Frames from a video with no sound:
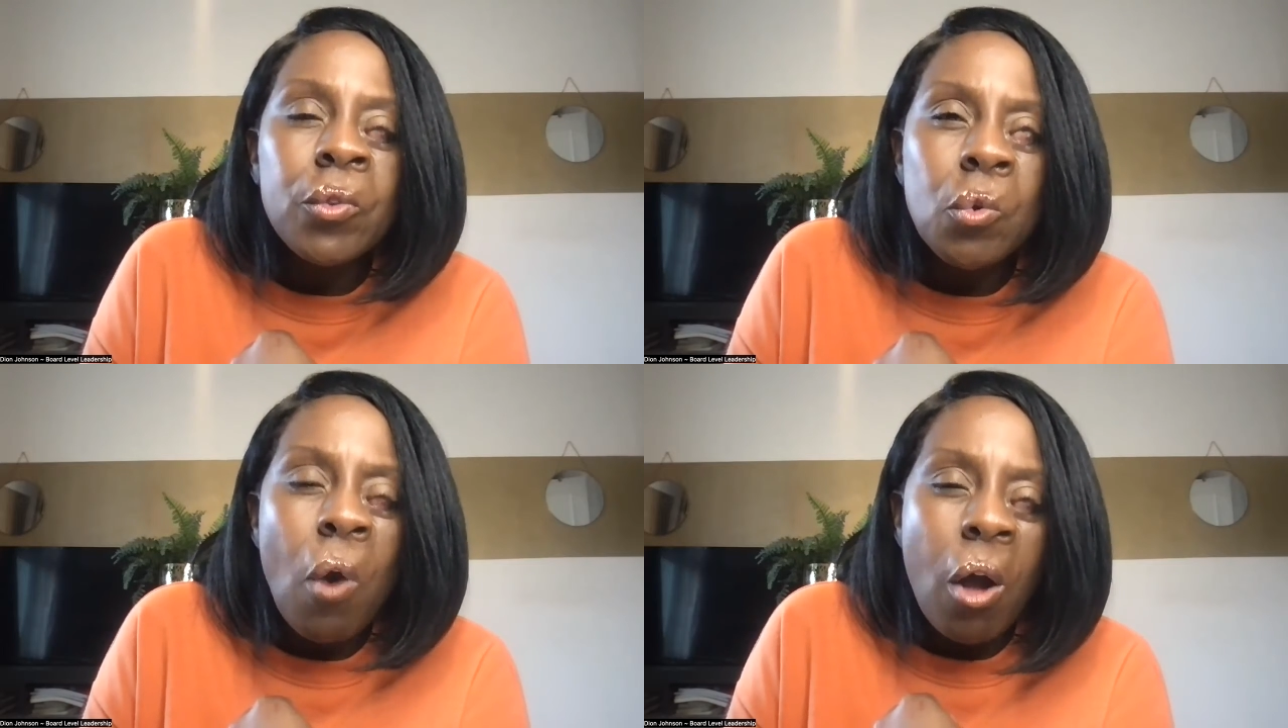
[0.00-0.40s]

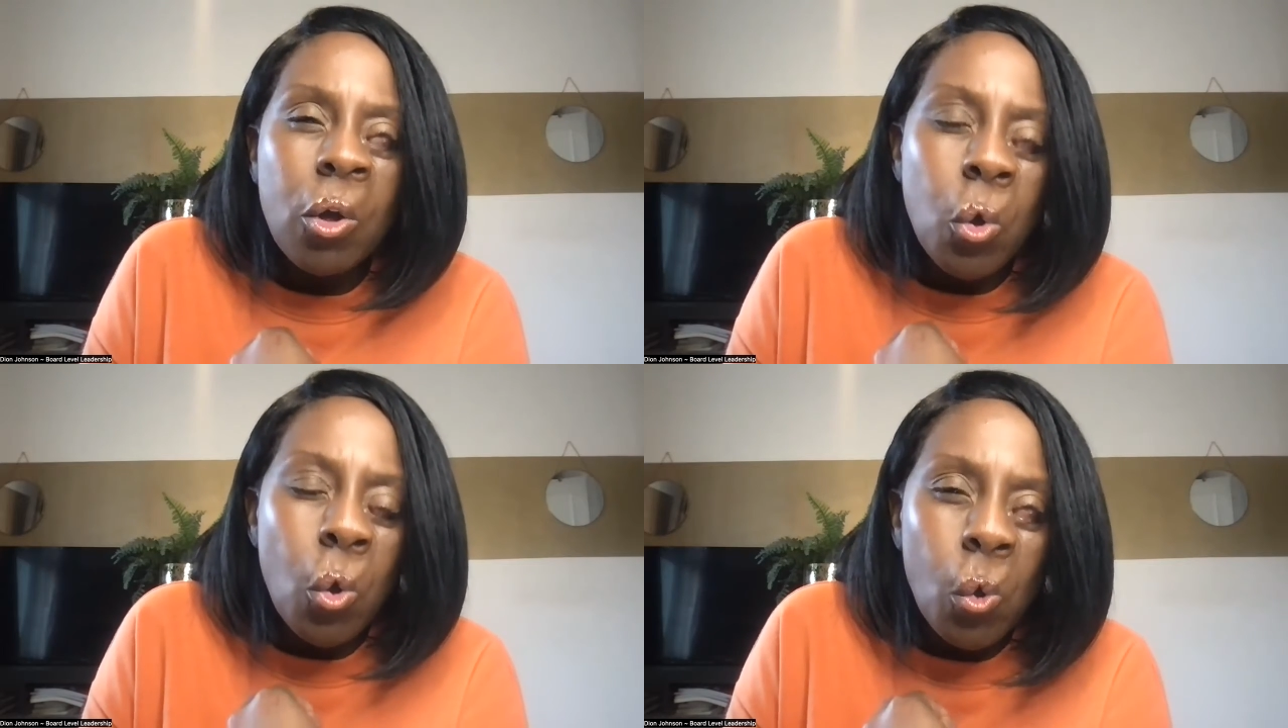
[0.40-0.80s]
who are
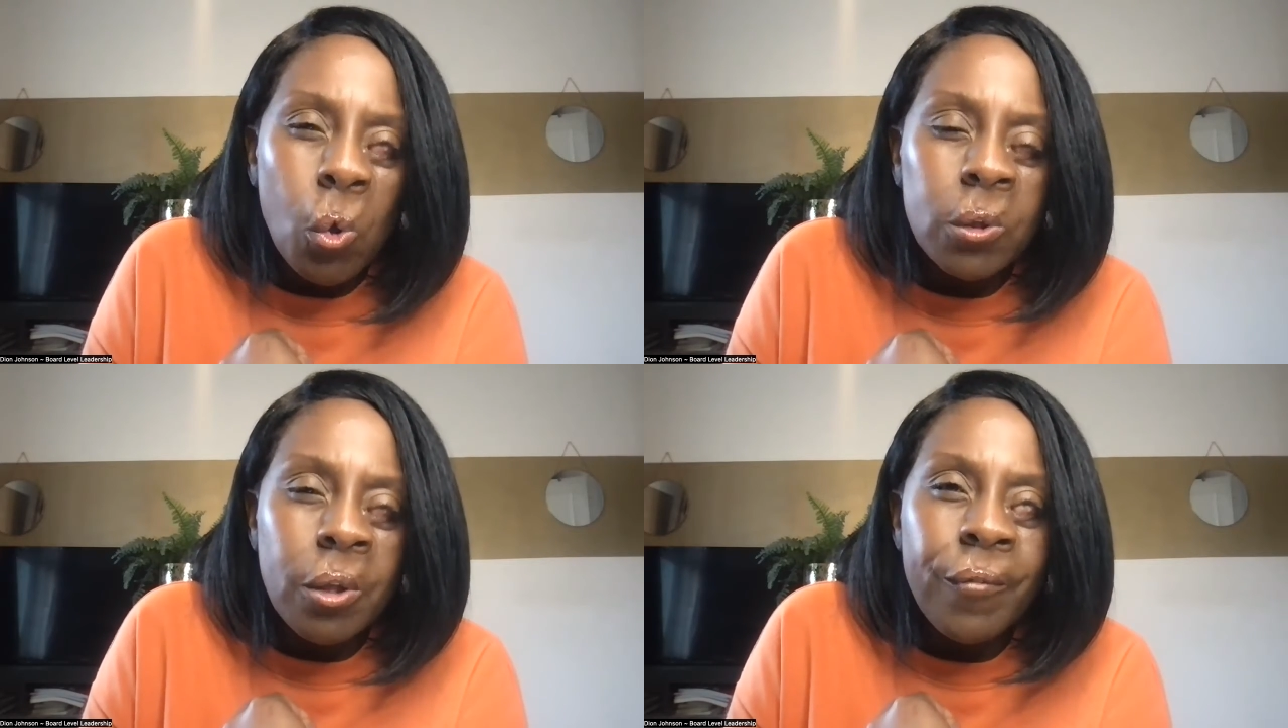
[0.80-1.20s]

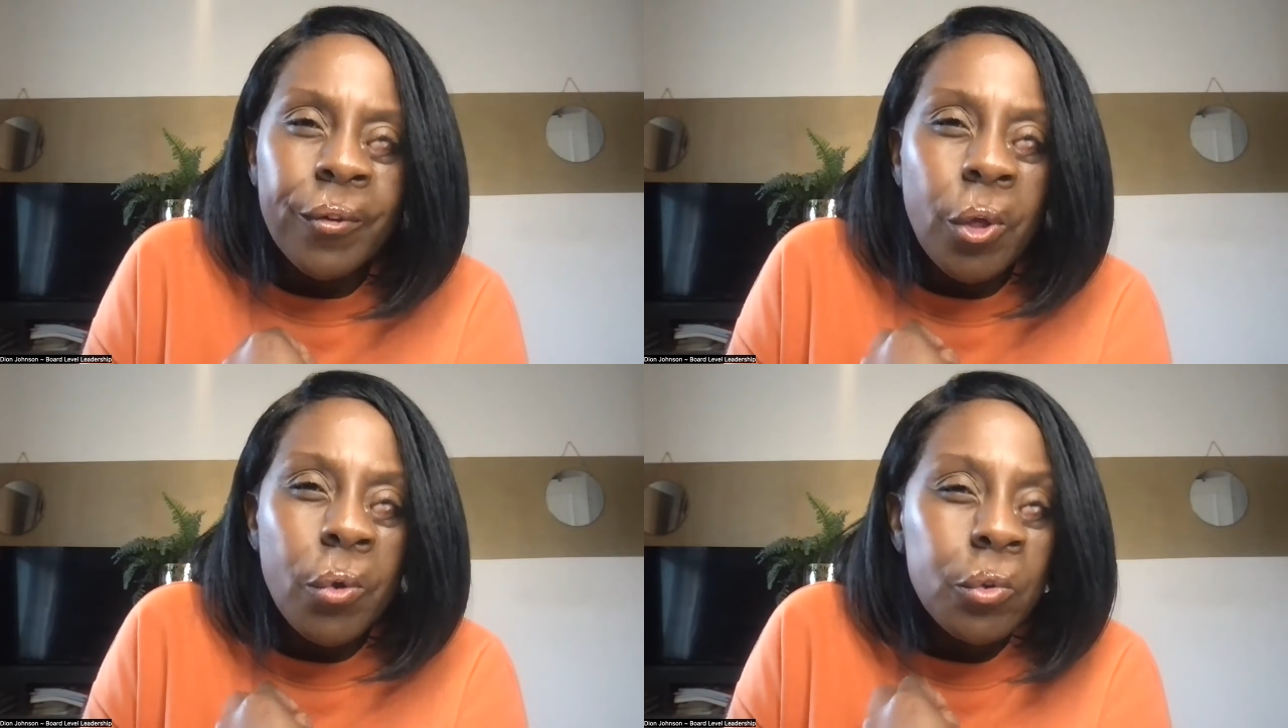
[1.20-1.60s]
called and for
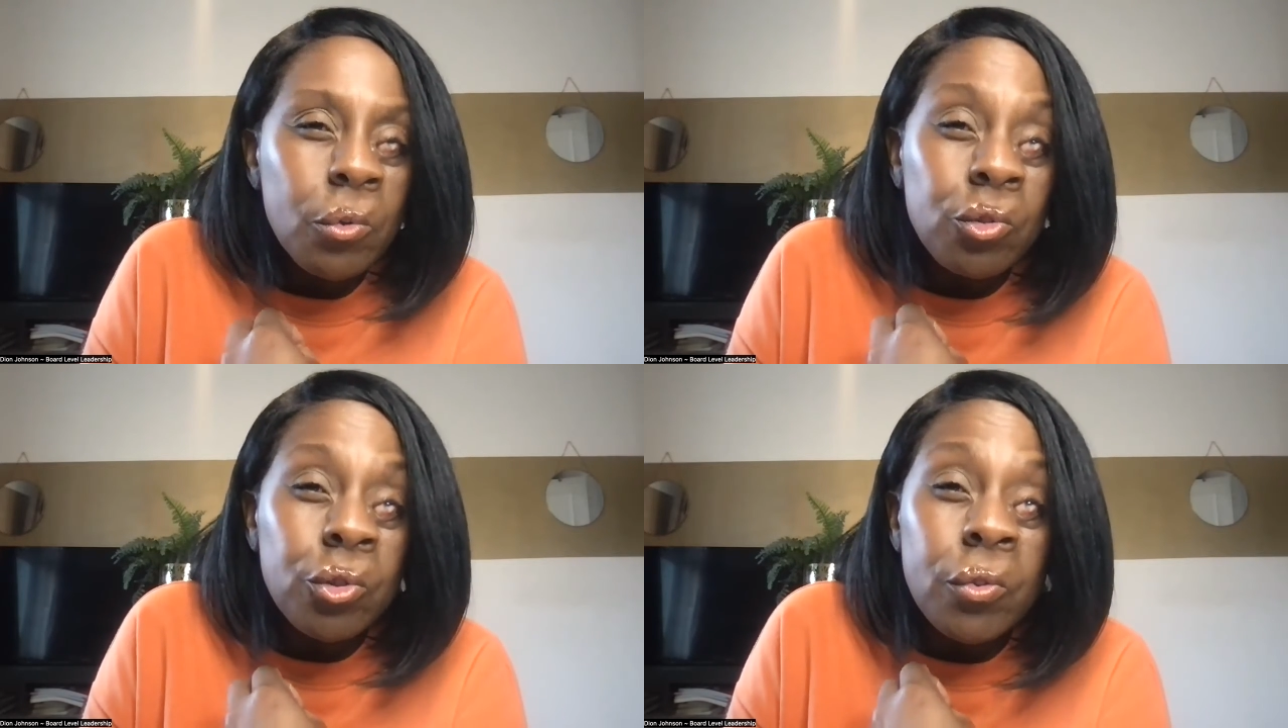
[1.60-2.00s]
those
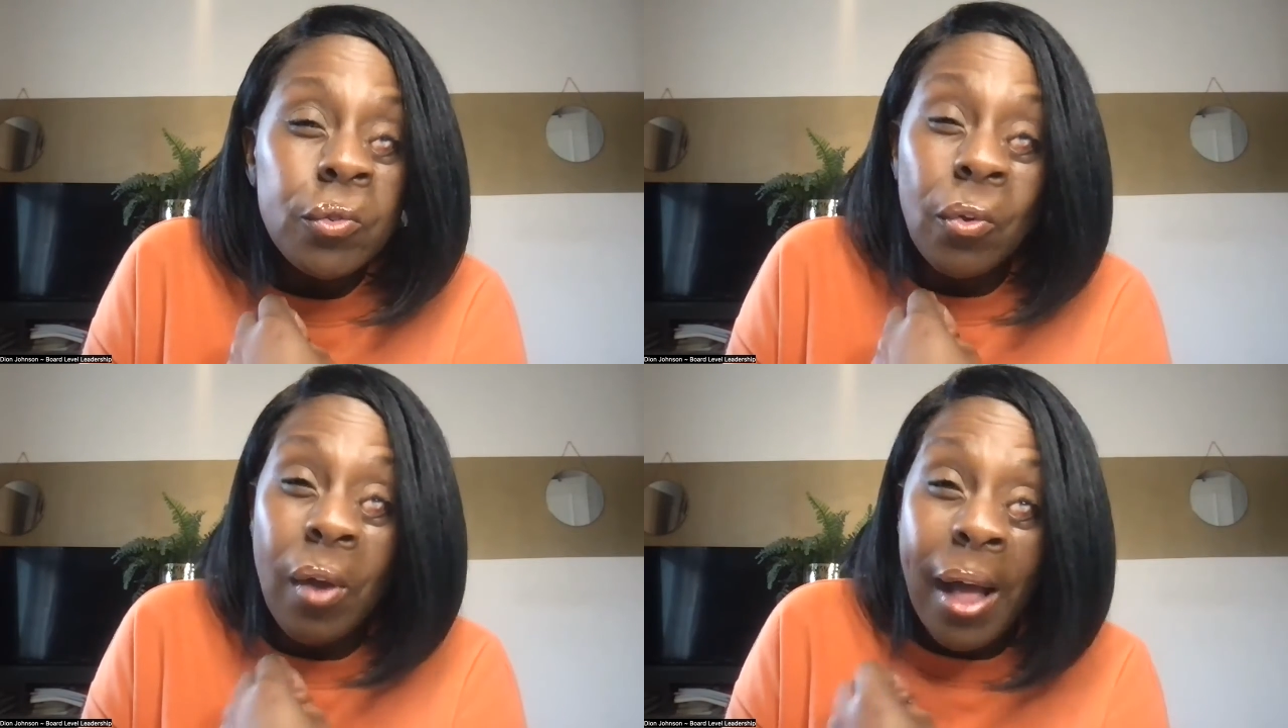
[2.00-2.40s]
who choose
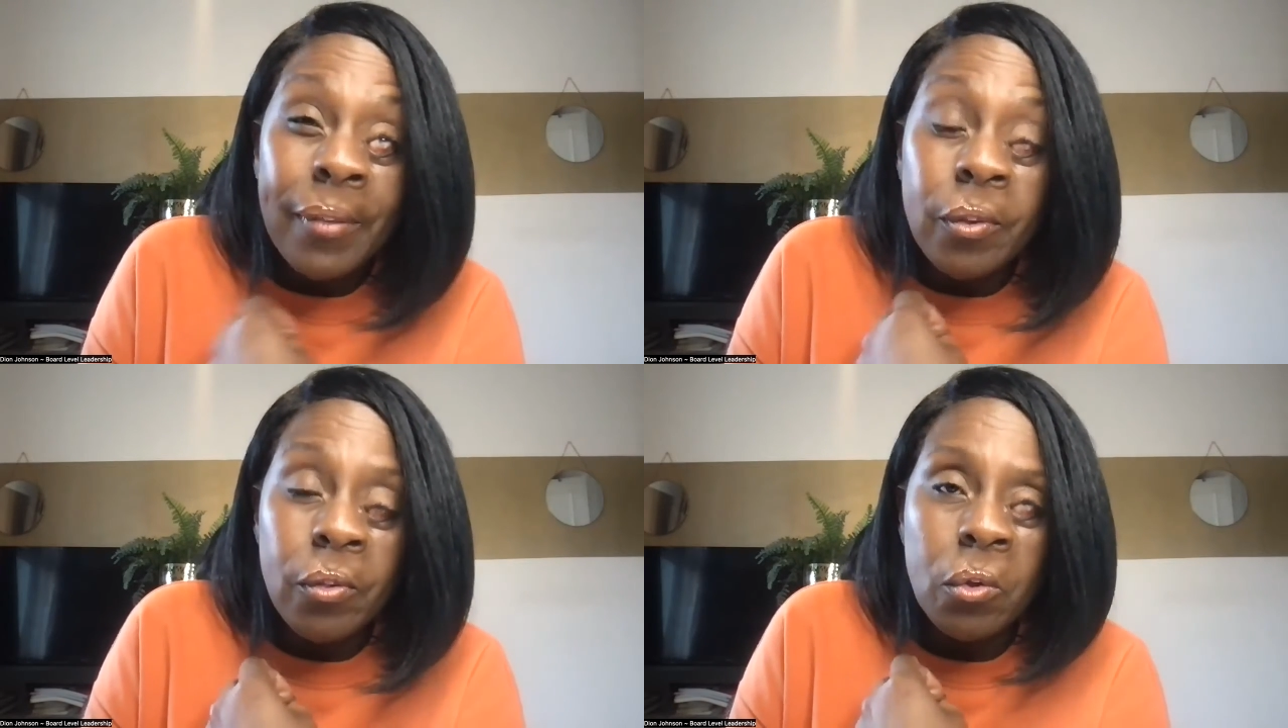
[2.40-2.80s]
to
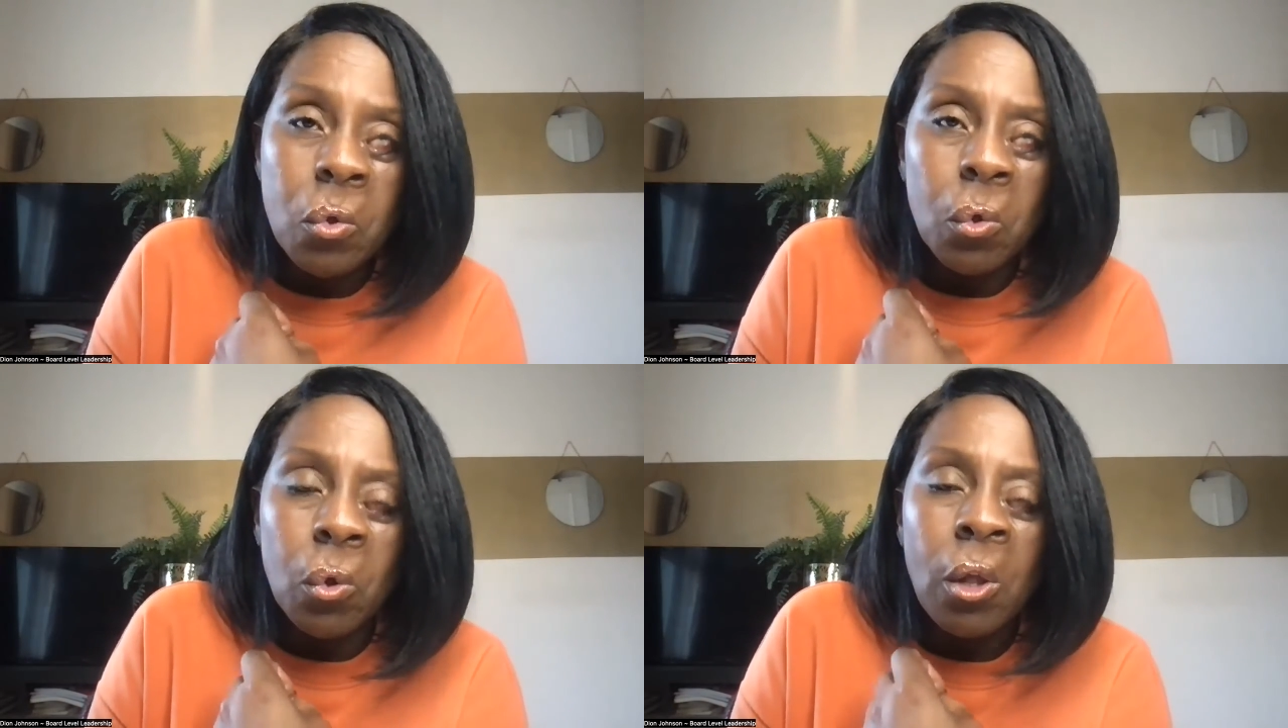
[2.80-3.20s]
answer the
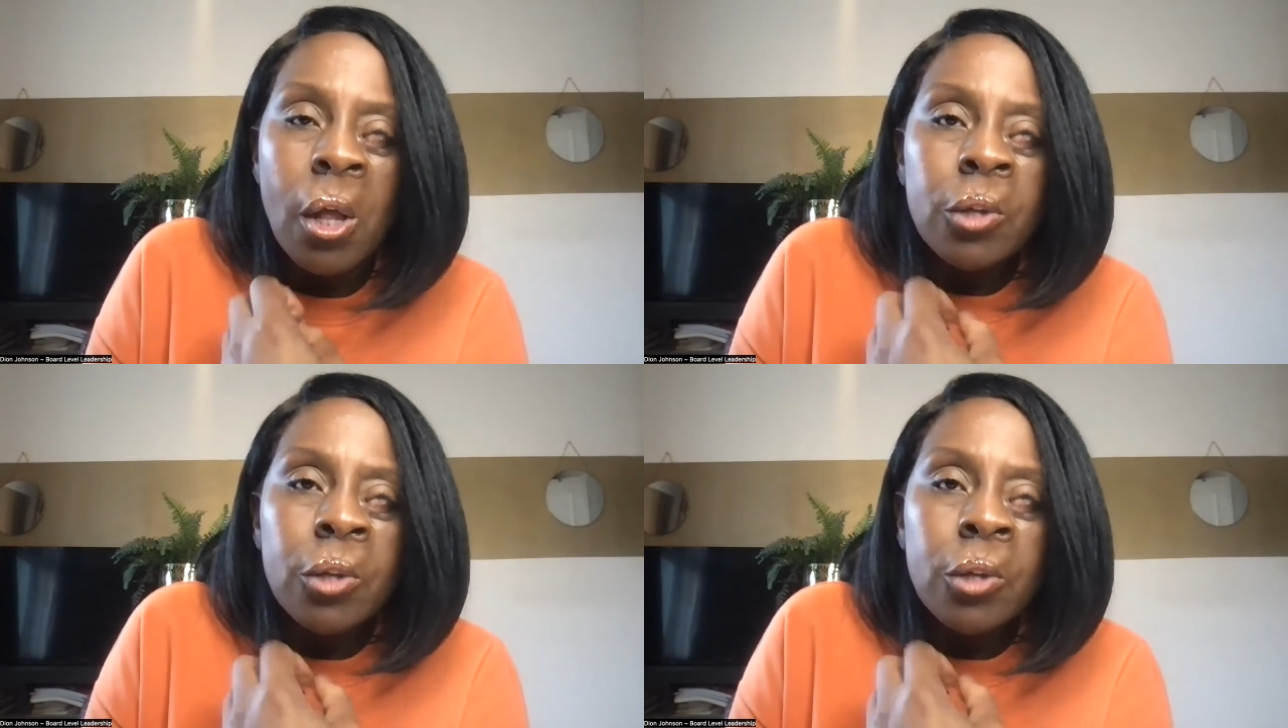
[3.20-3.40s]
call